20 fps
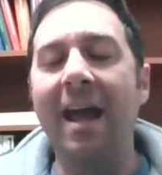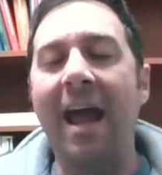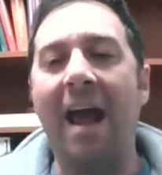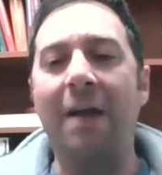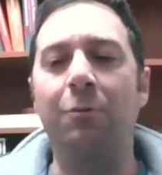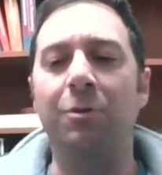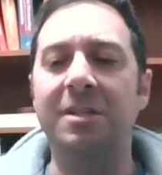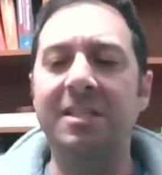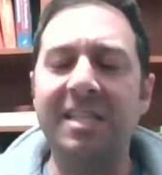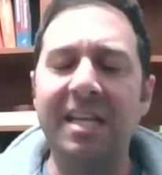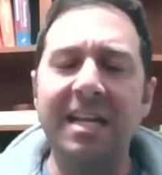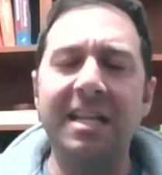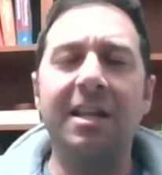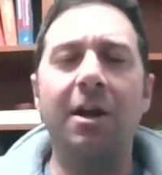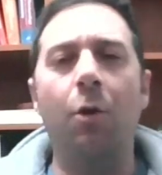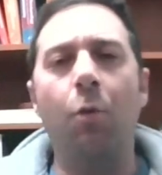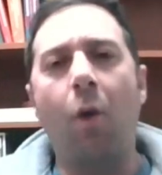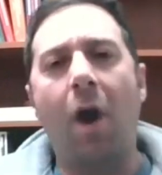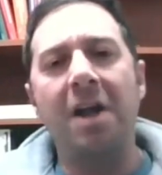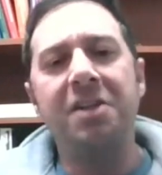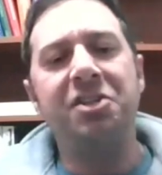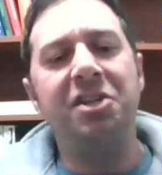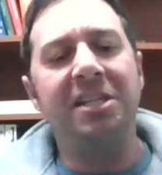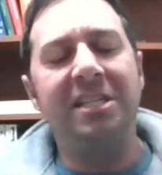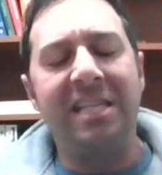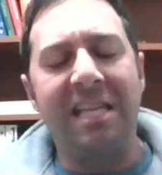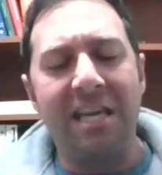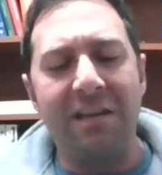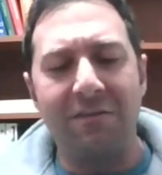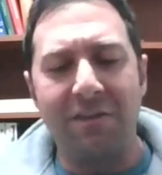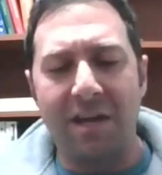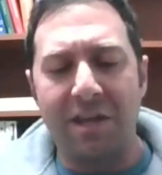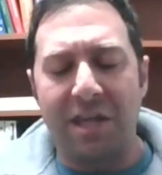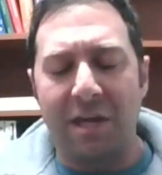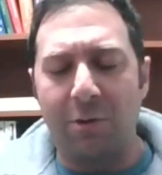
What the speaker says: And we're sitting there watching TV.